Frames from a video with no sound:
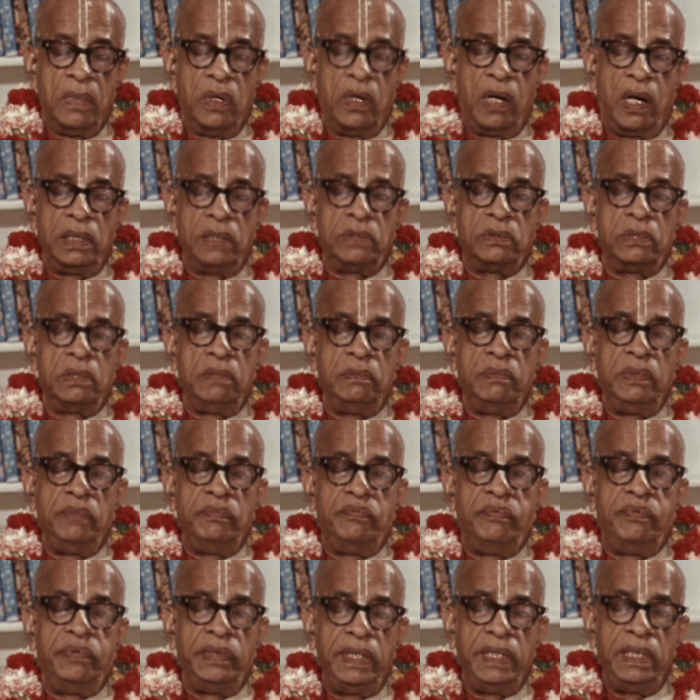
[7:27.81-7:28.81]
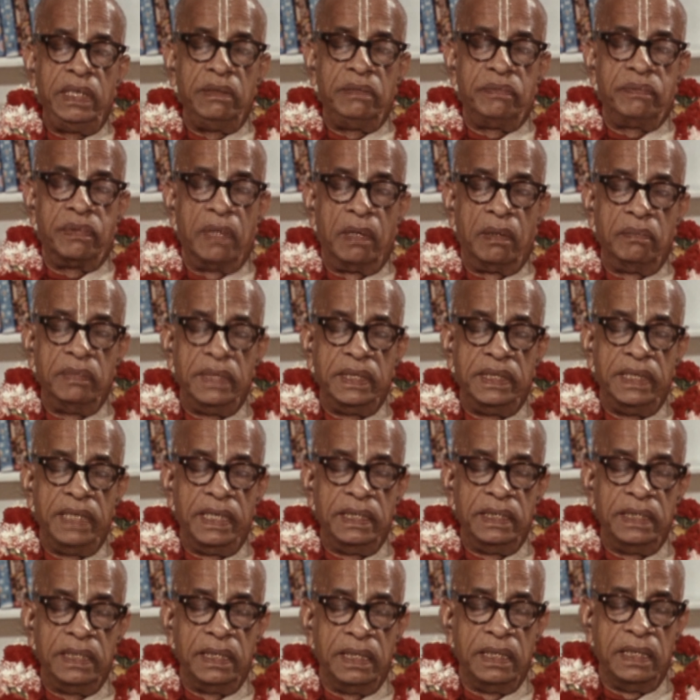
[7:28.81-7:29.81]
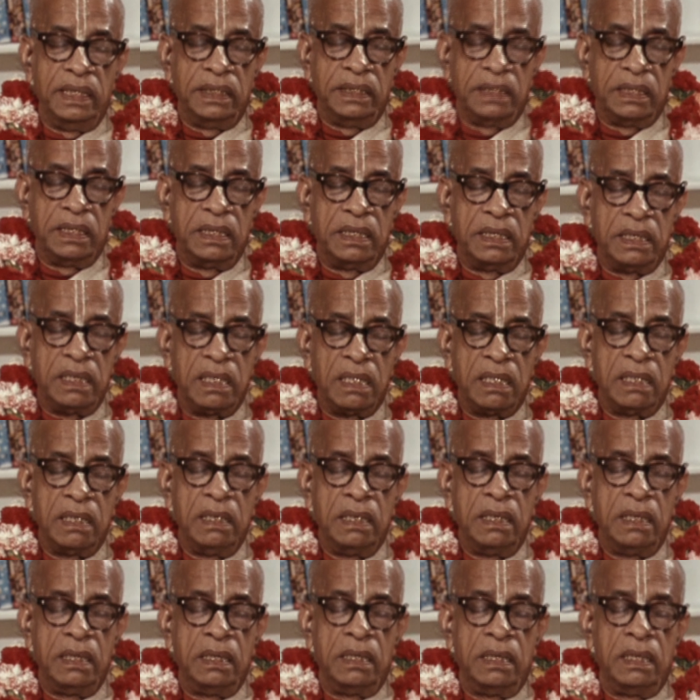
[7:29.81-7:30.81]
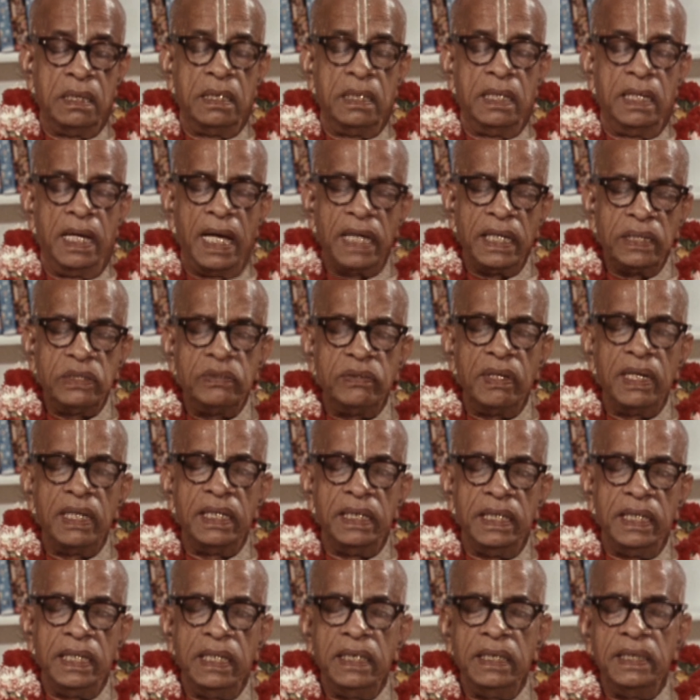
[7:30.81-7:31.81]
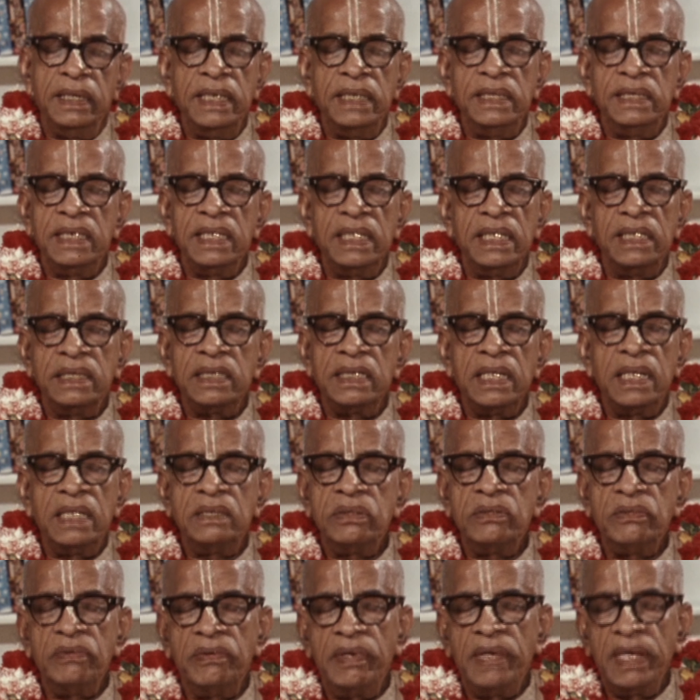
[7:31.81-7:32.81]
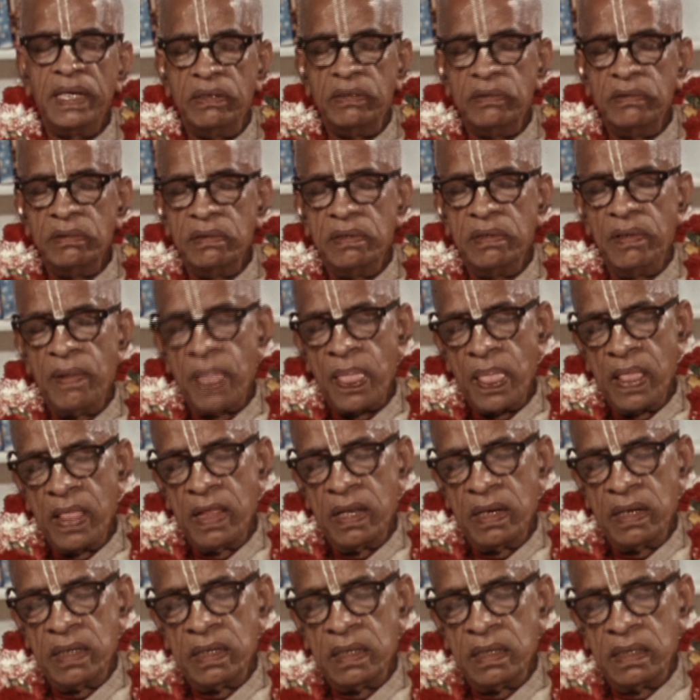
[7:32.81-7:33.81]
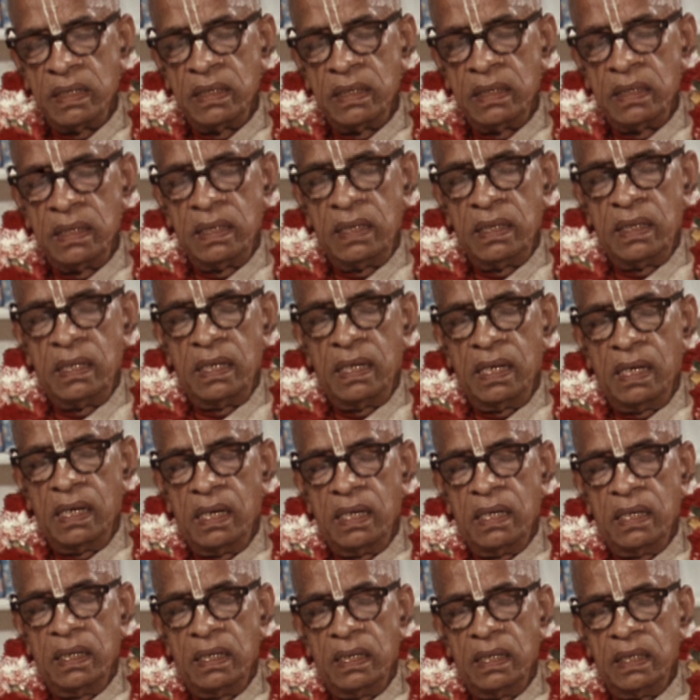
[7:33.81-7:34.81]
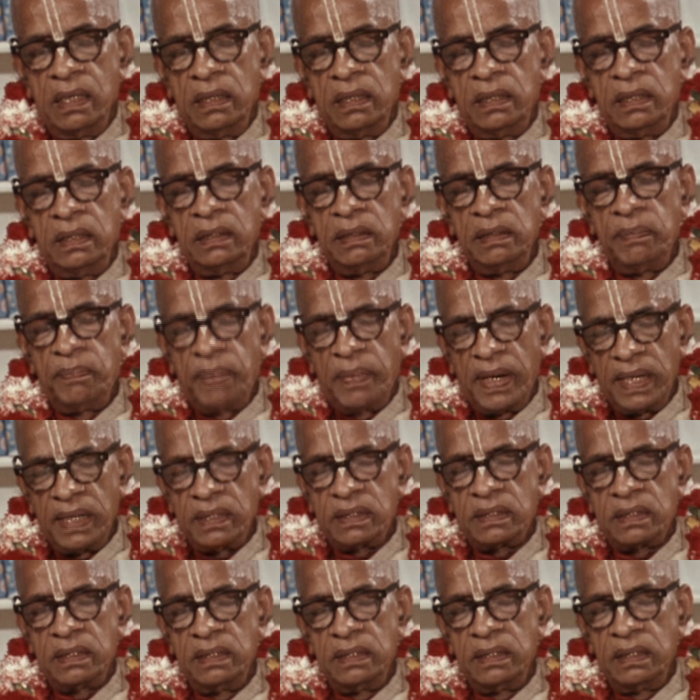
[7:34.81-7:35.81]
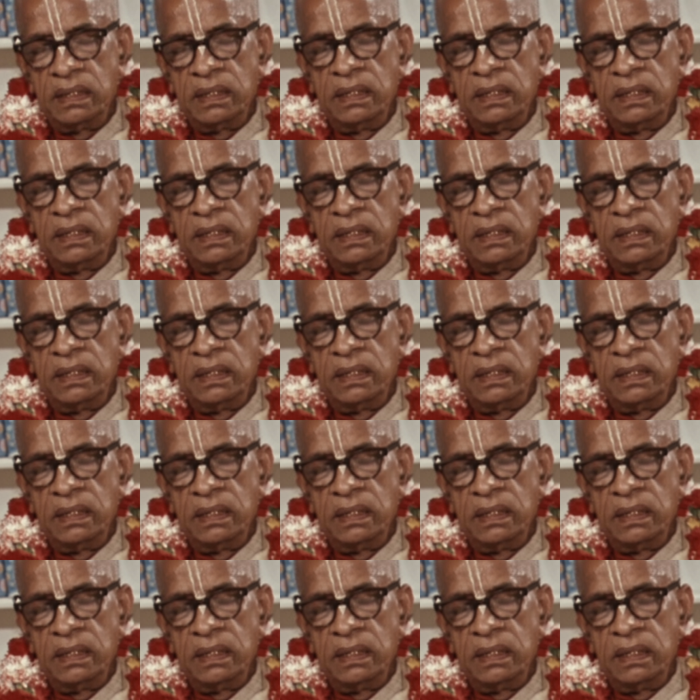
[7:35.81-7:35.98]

one should be freed from the designation. Actually, designation has no value. Uh, the person